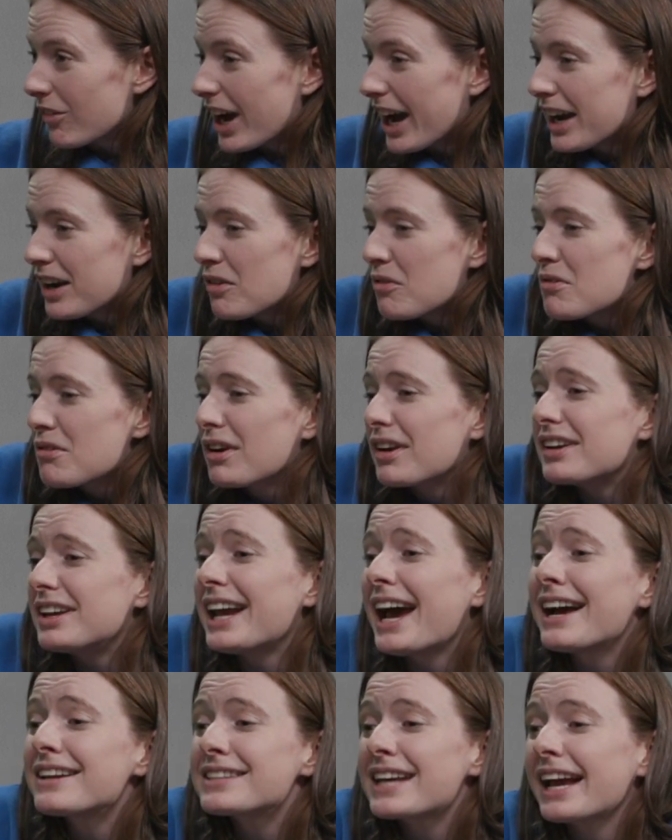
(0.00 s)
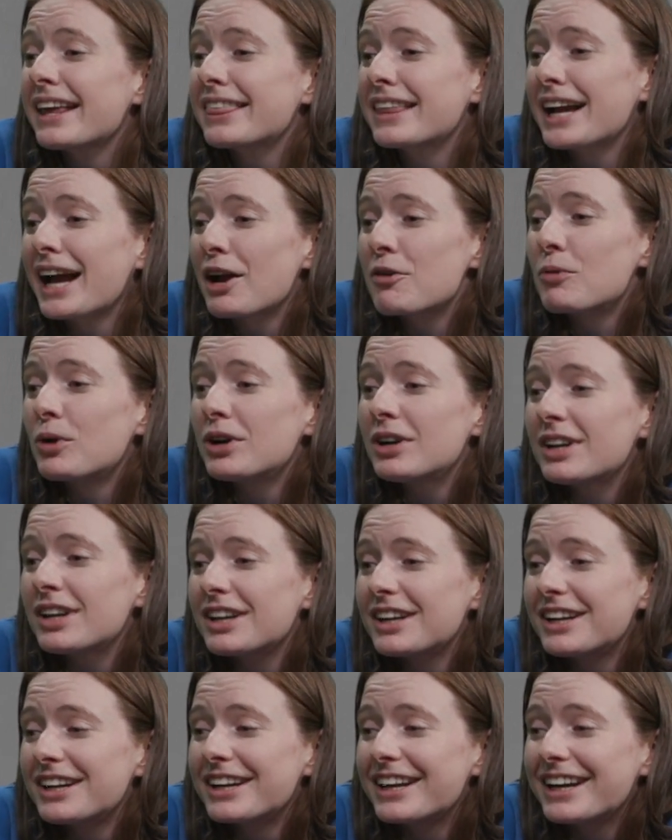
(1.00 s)
I don't, yes, I think
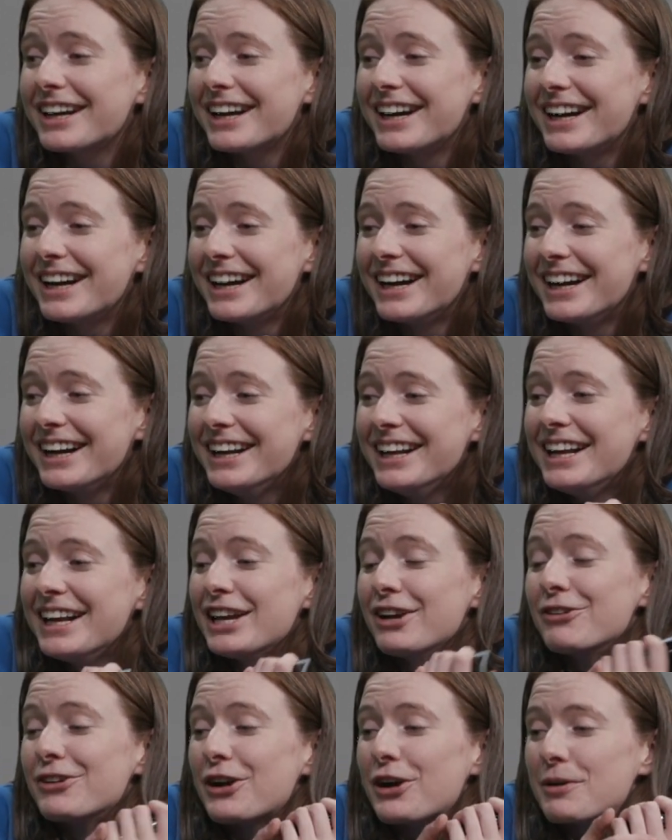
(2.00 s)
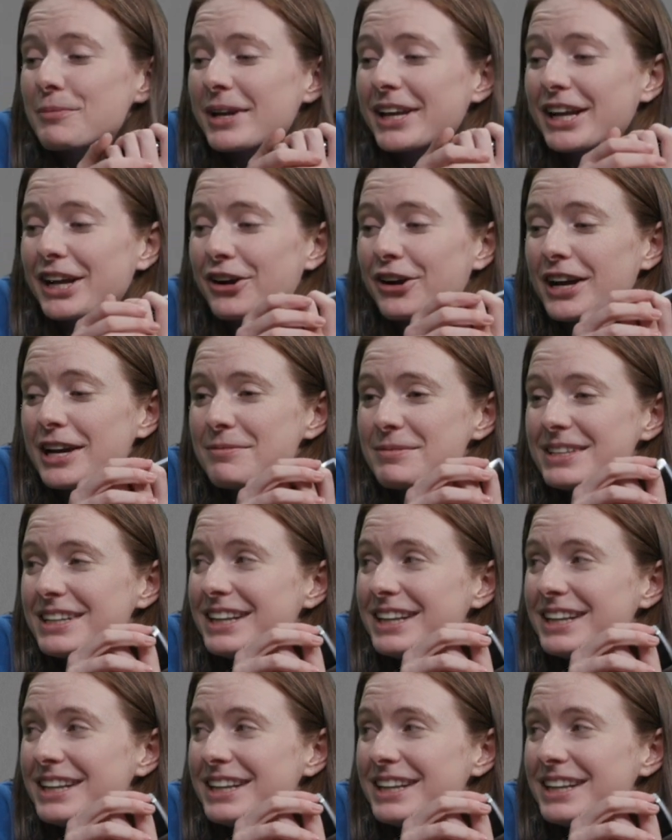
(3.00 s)
I would. Even though I'm getting creeped.